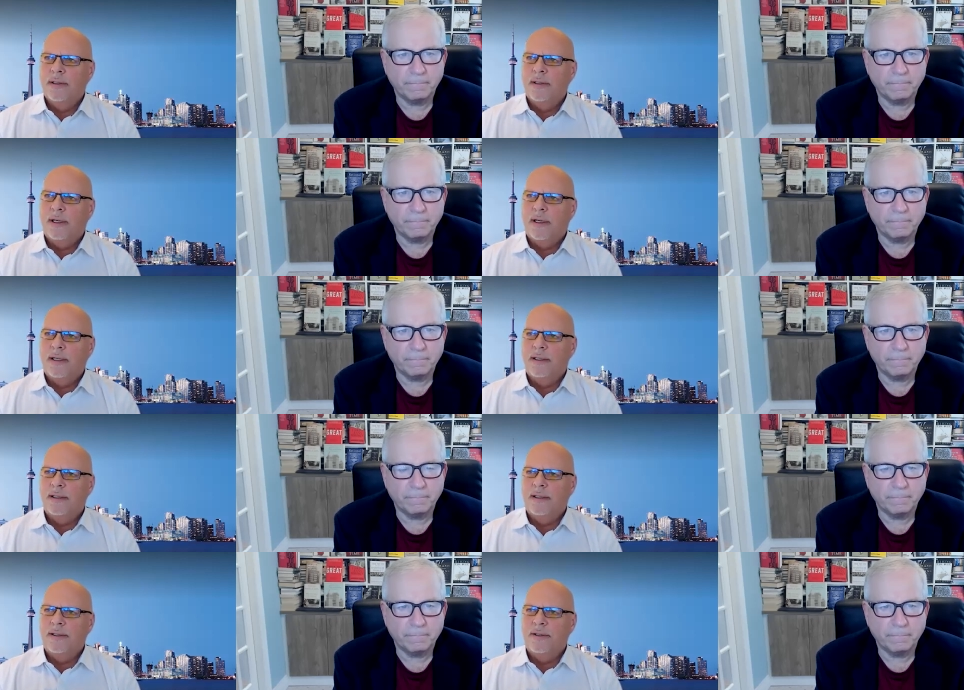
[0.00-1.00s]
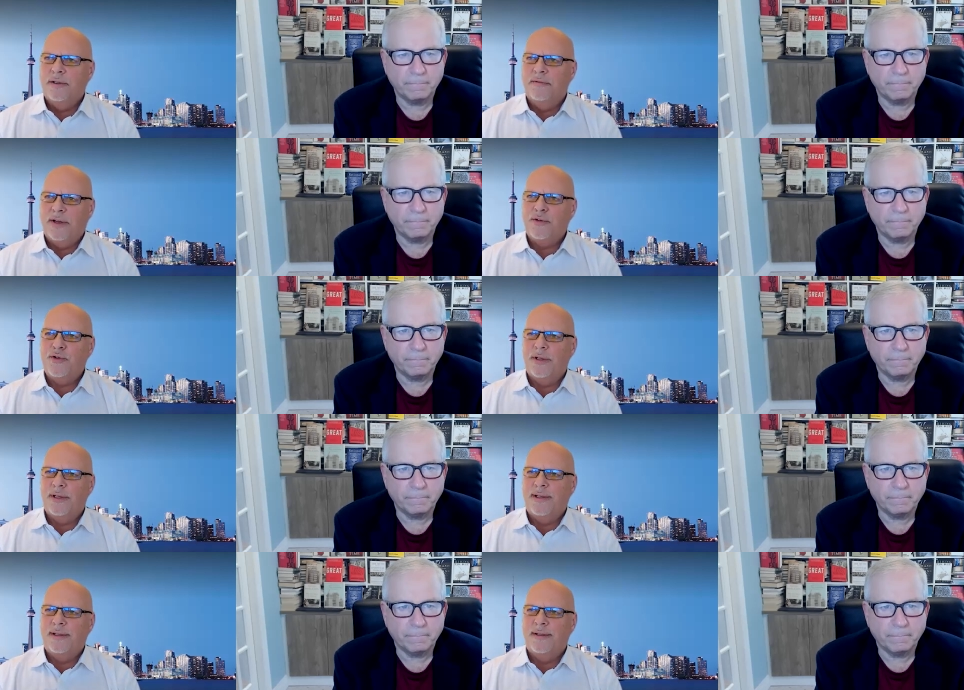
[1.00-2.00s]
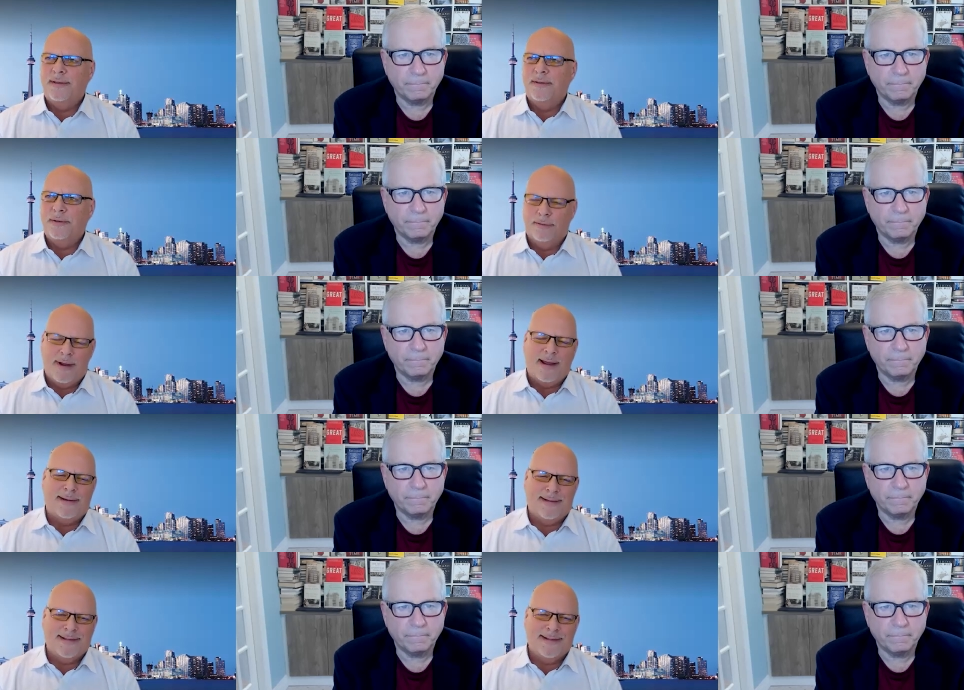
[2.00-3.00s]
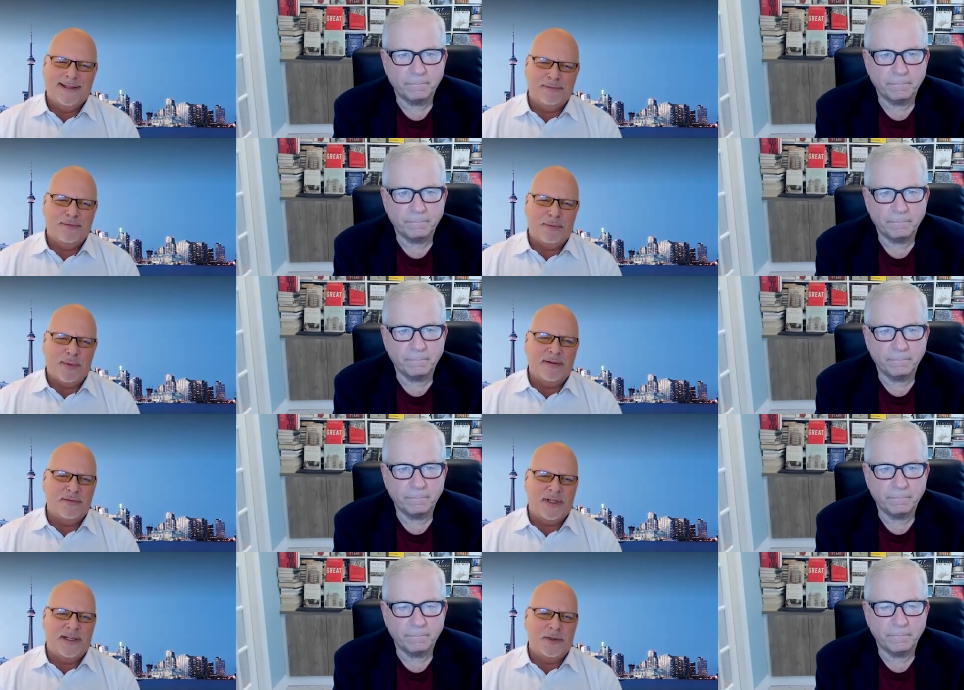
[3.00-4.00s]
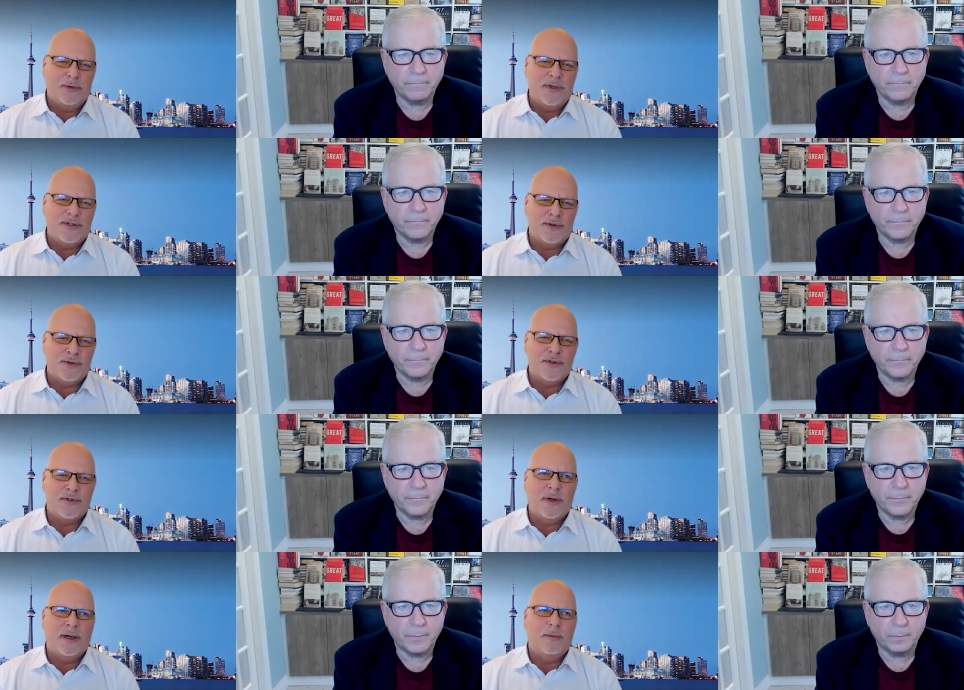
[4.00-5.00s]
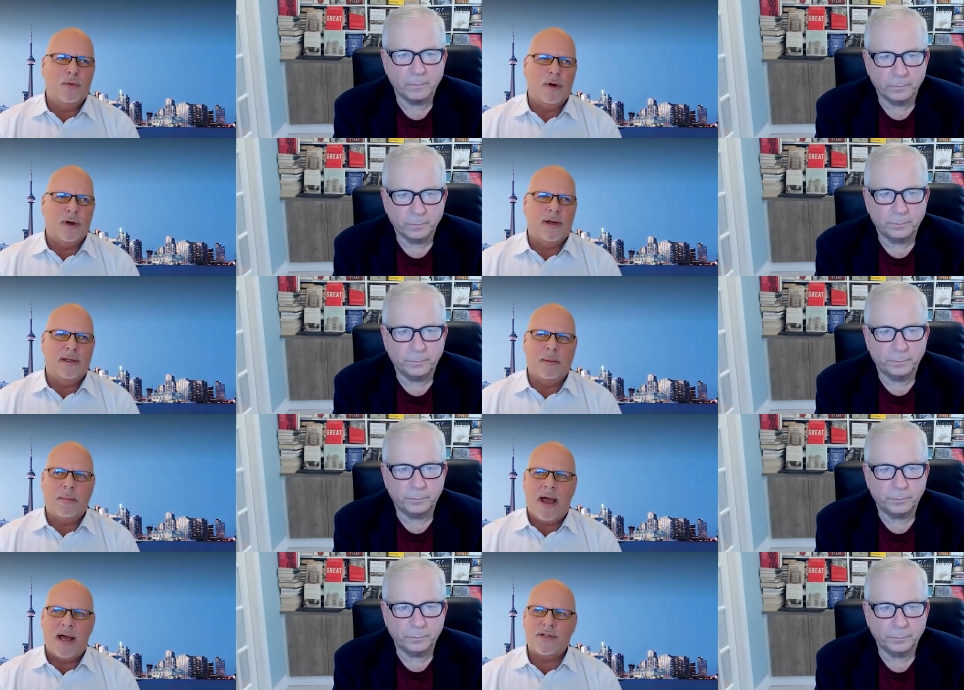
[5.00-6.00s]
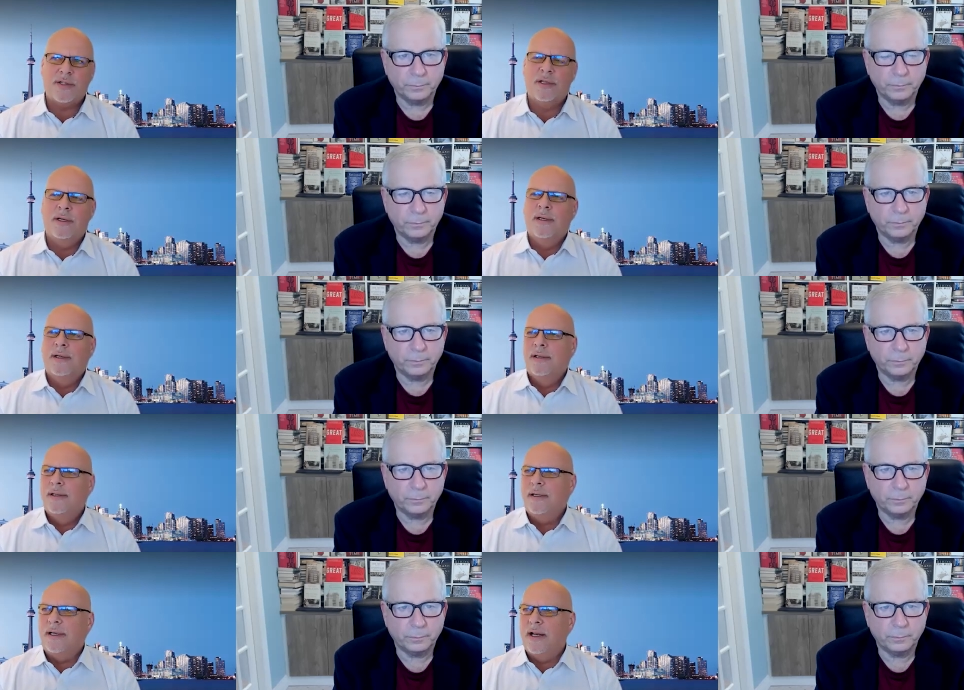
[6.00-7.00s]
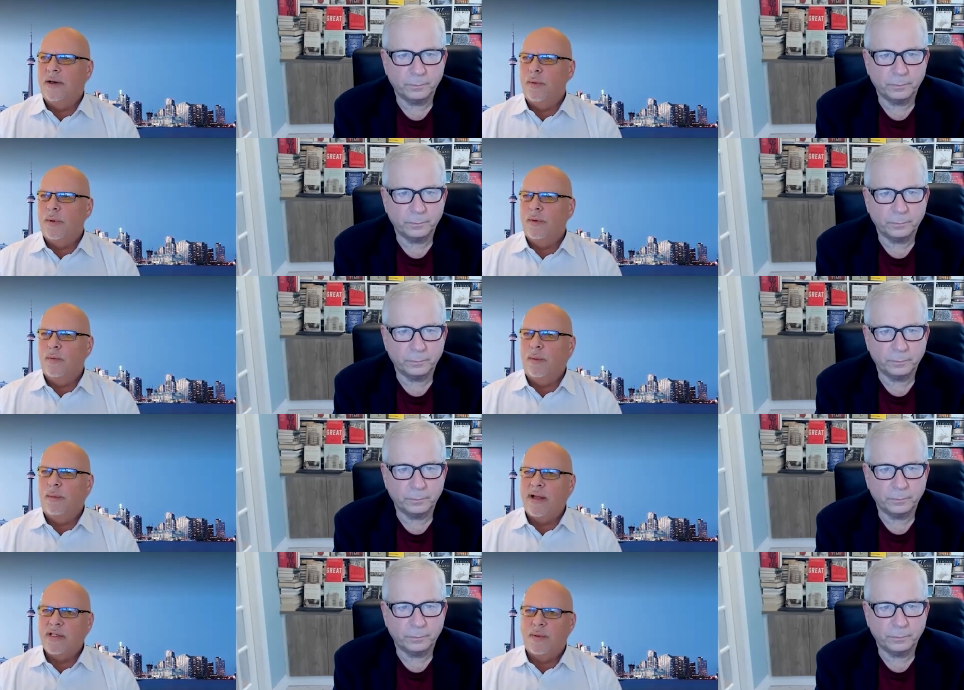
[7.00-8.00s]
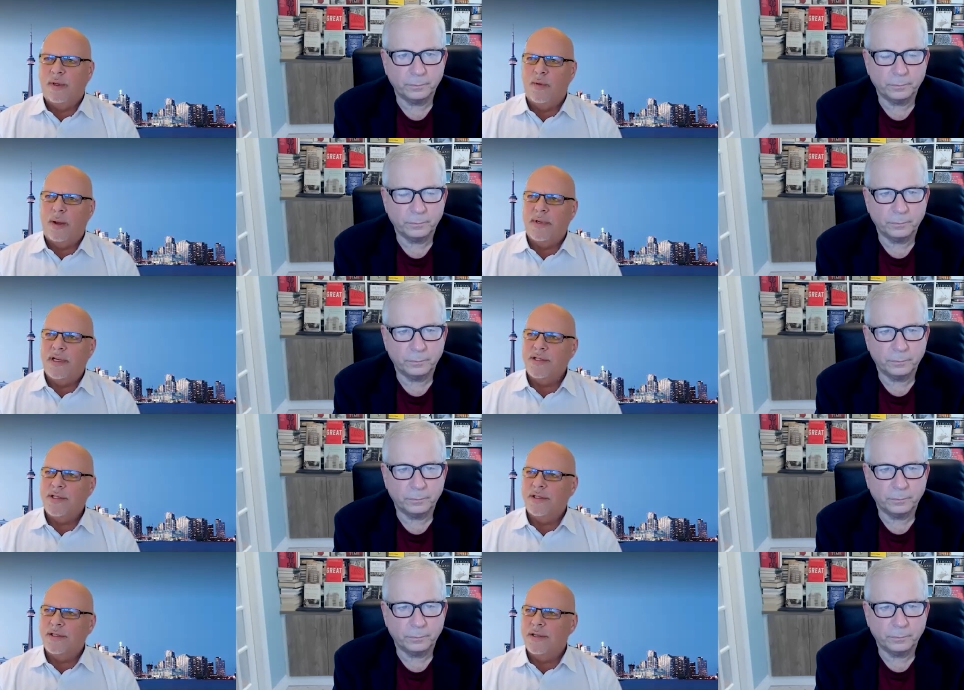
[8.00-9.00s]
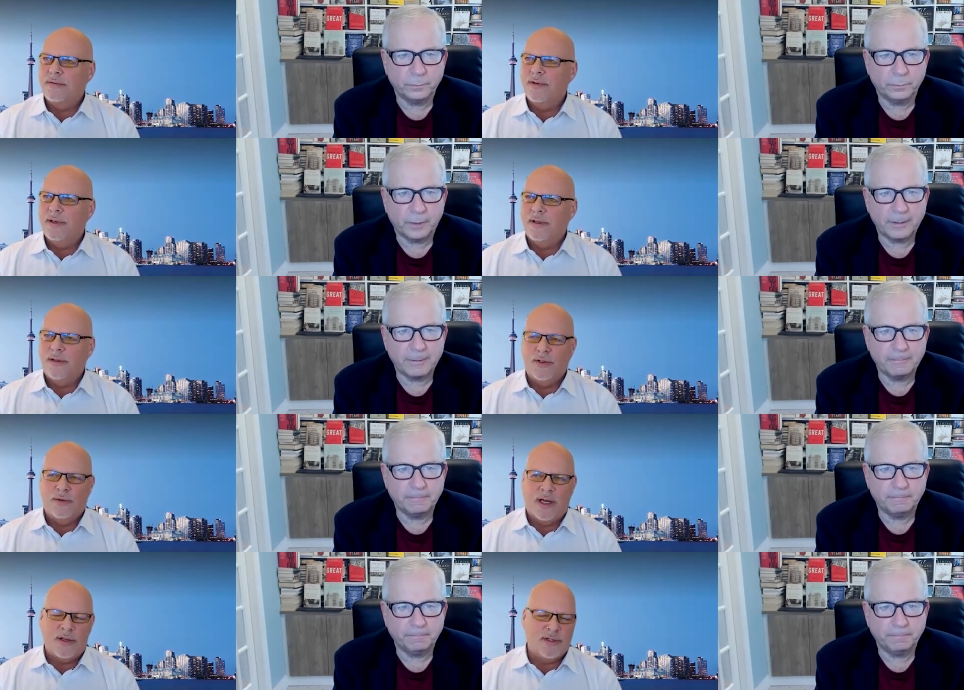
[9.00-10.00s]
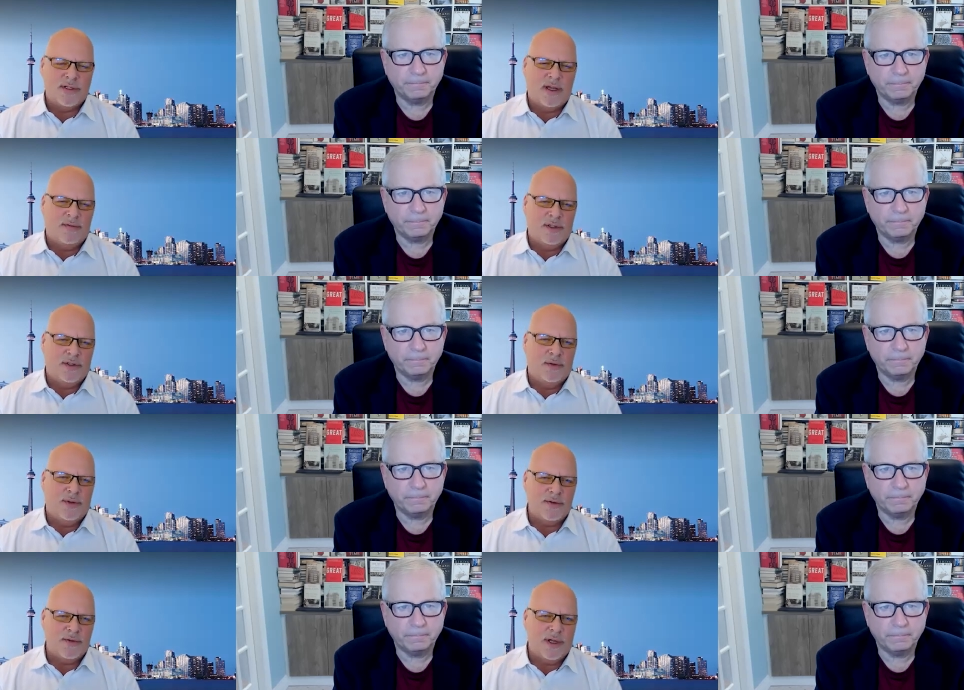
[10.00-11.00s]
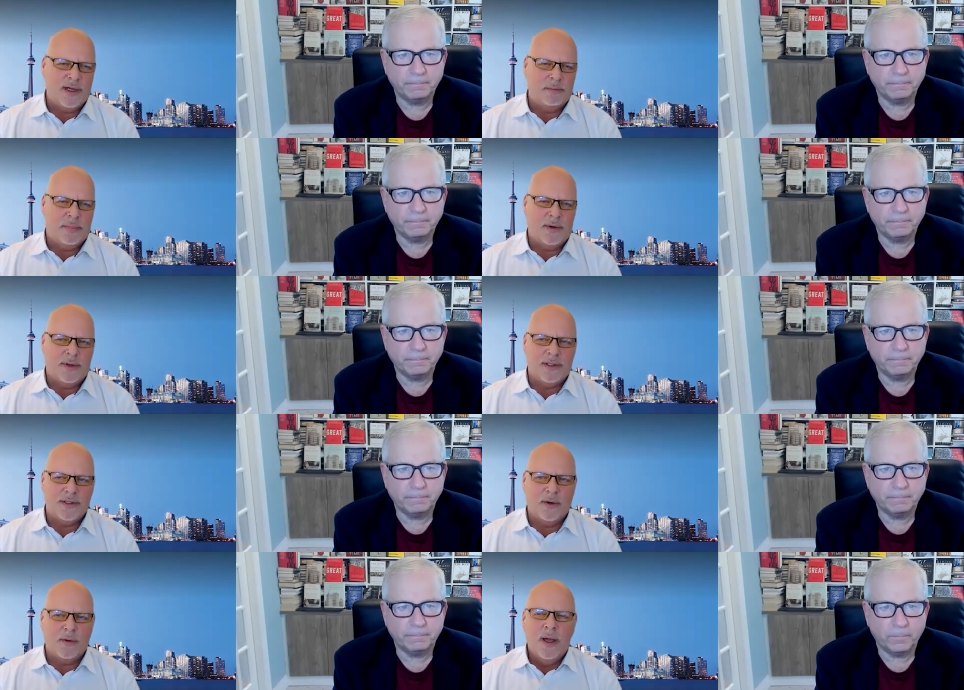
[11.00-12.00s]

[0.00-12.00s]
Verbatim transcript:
Speaker 1: uh, eventually you're right. And from what I've seen in your research uh, work in the past, it kind of reminds me reminiscent of uh, the 2007 to 2009 period. So